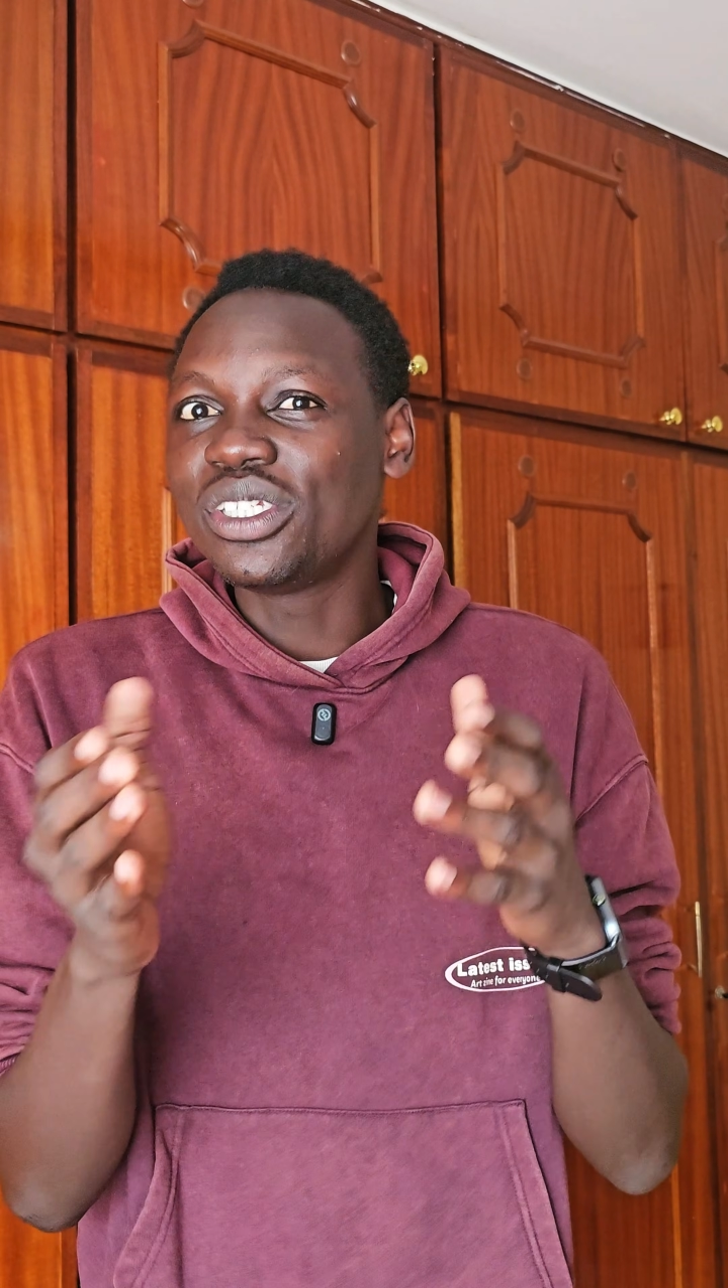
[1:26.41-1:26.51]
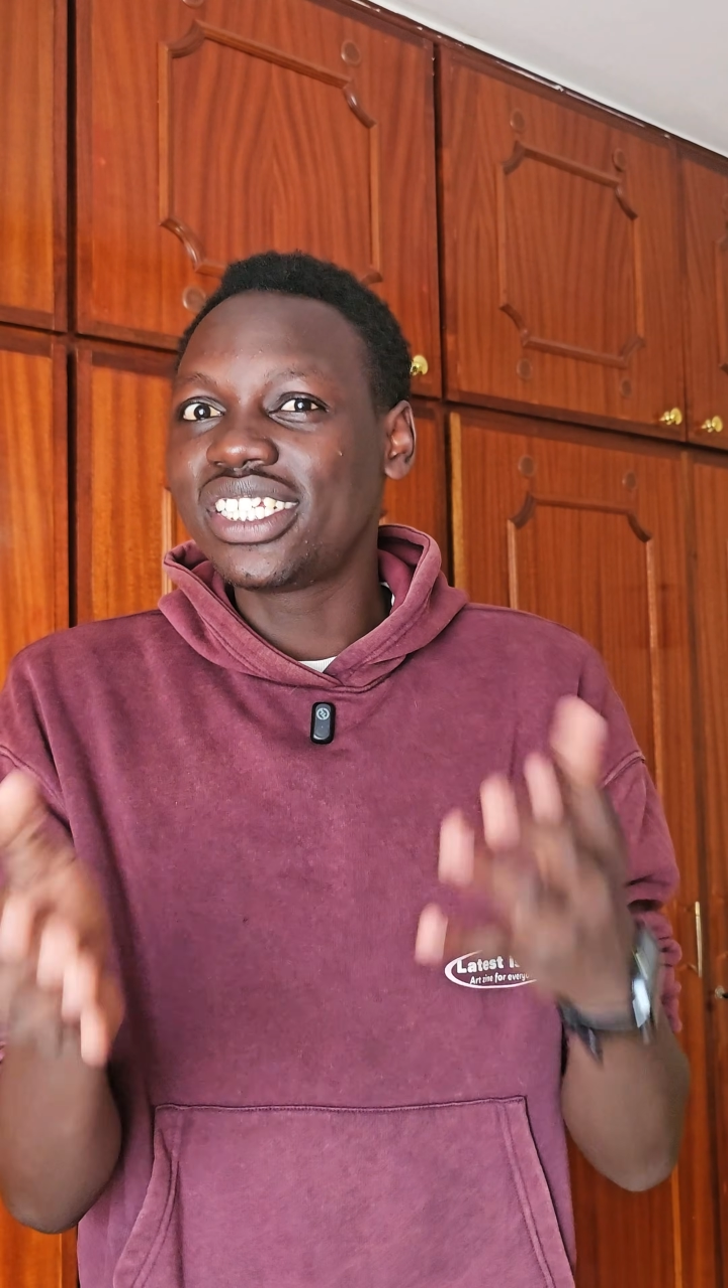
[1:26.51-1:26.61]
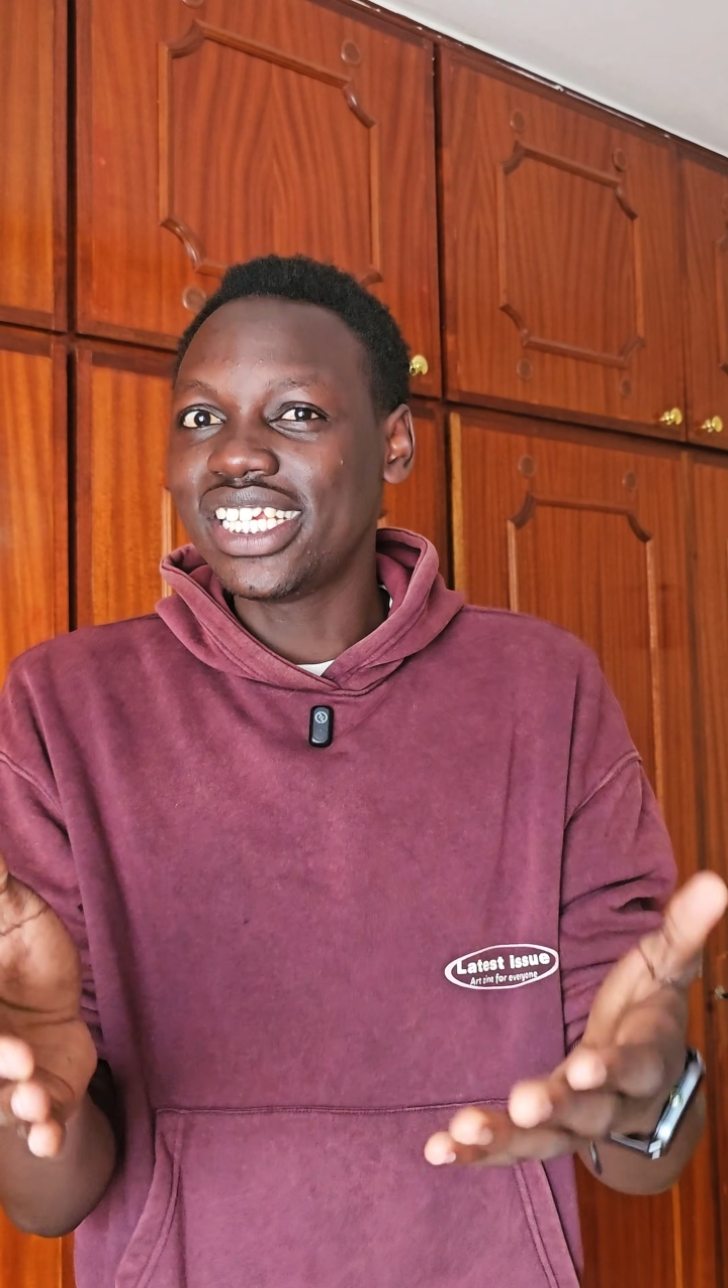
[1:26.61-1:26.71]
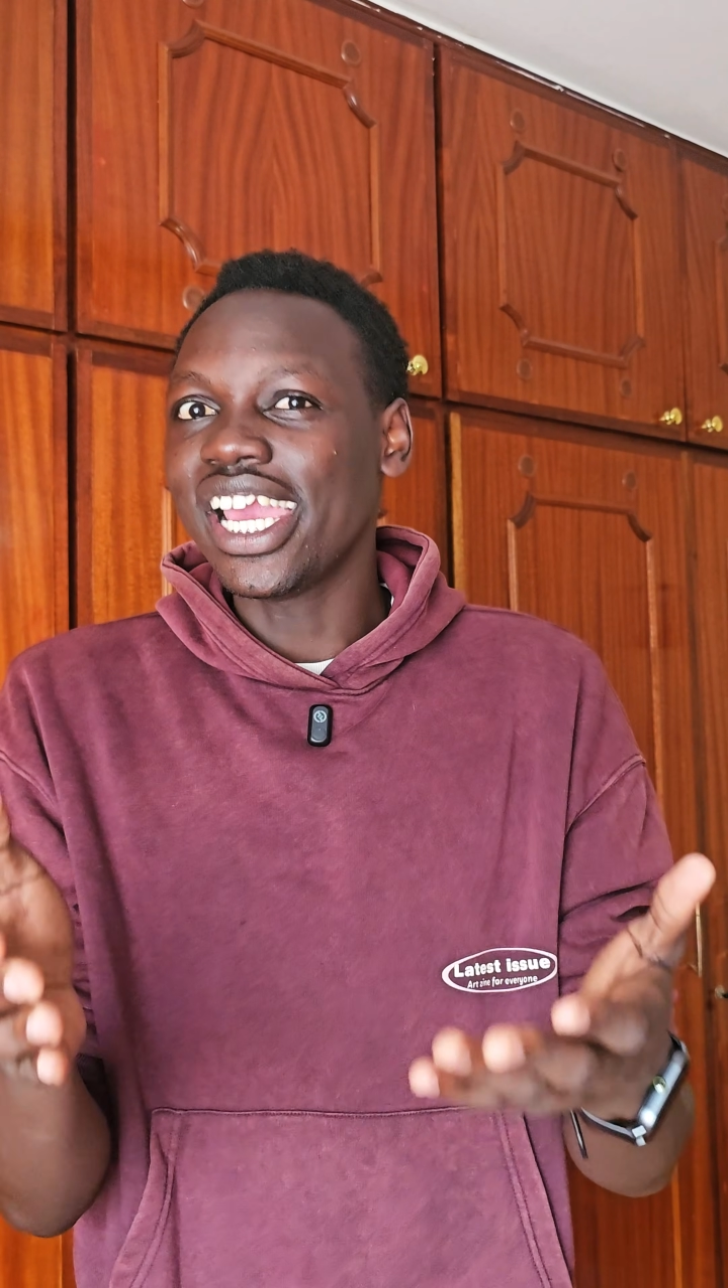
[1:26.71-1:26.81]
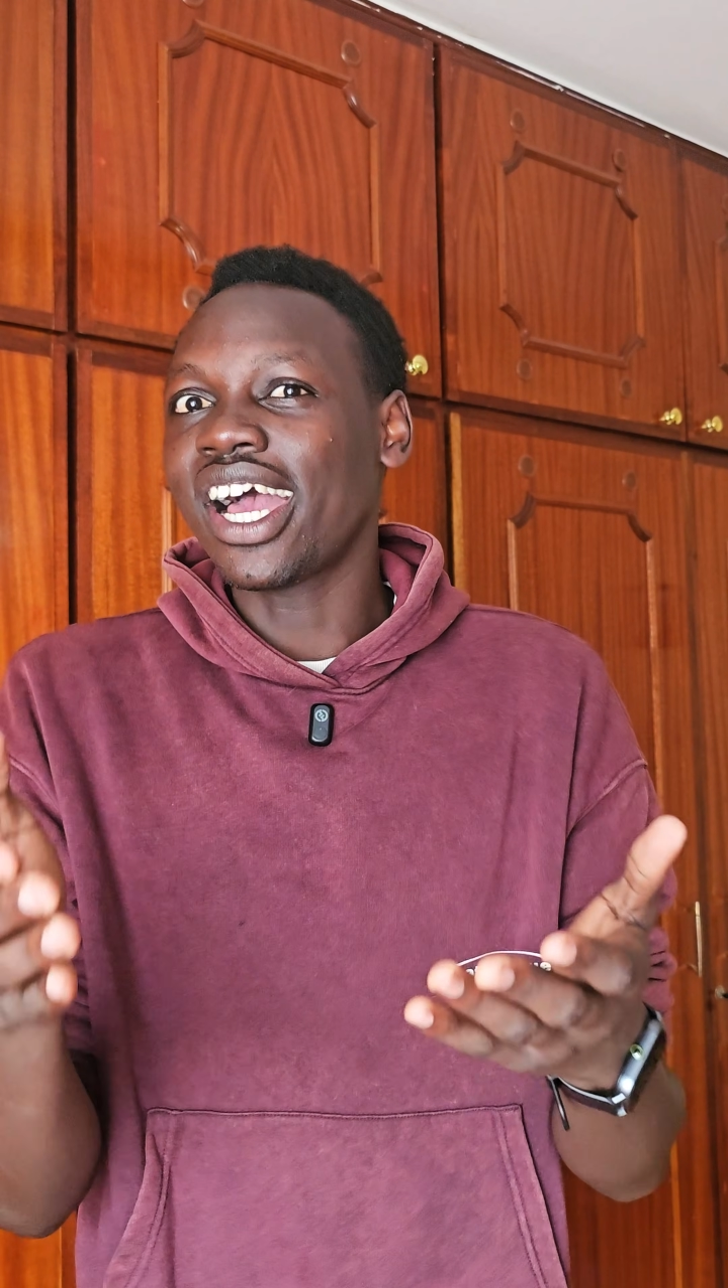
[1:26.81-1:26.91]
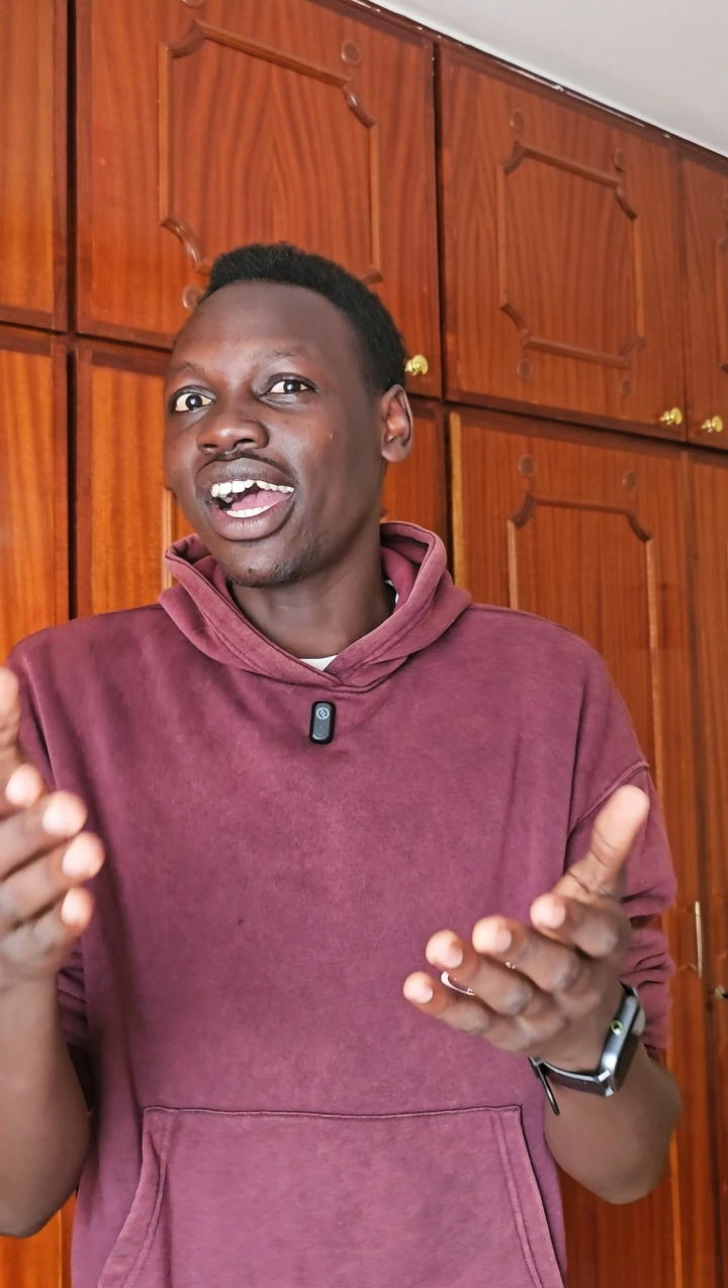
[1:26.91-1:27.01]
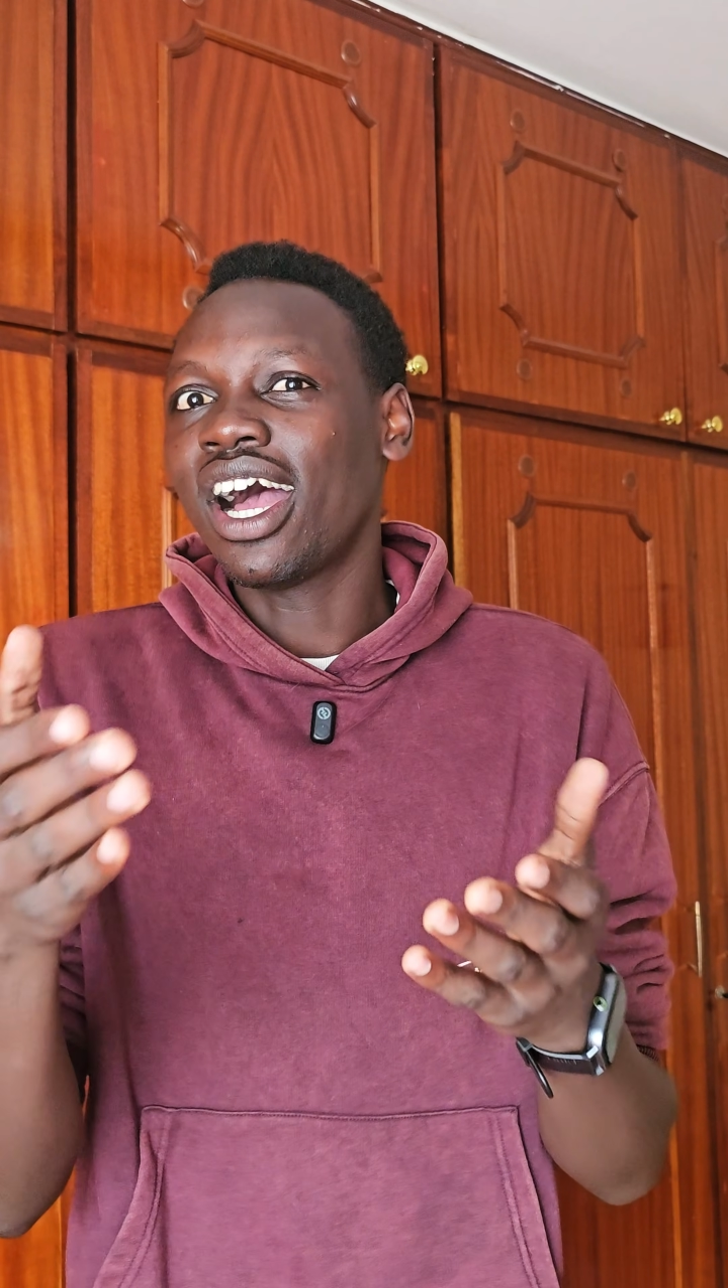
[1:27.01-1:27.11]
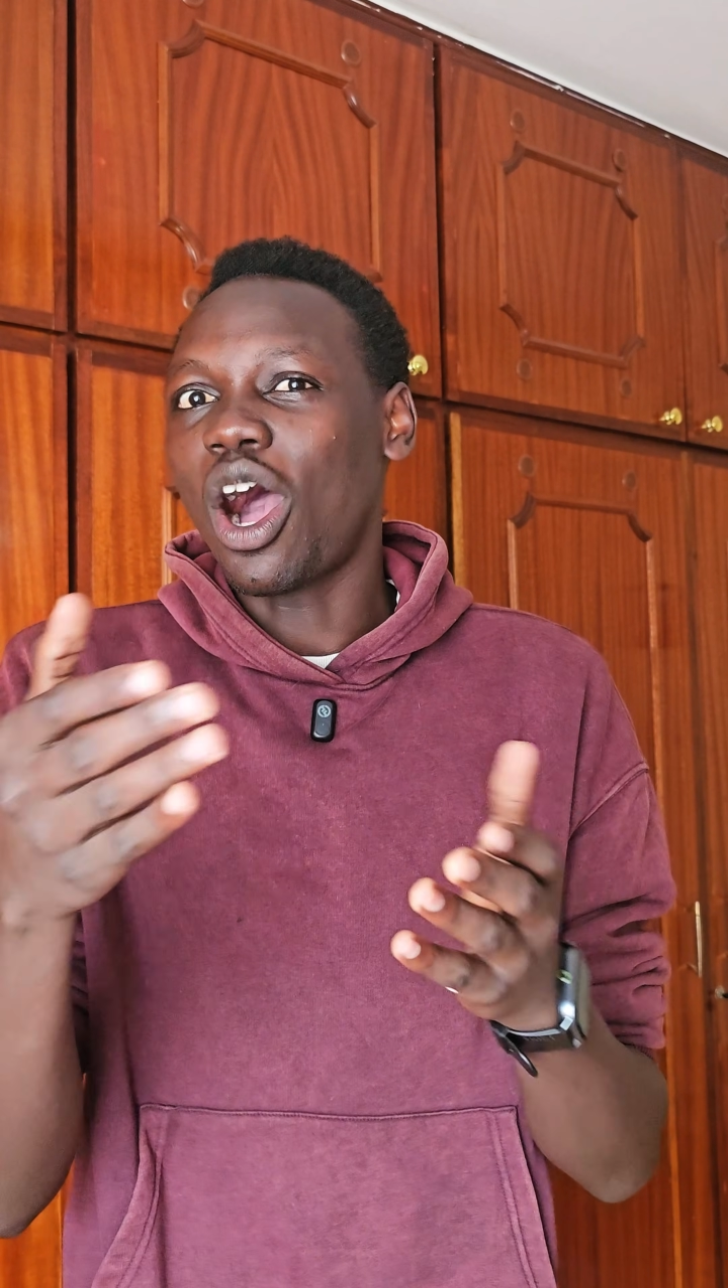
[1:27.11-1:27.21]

steer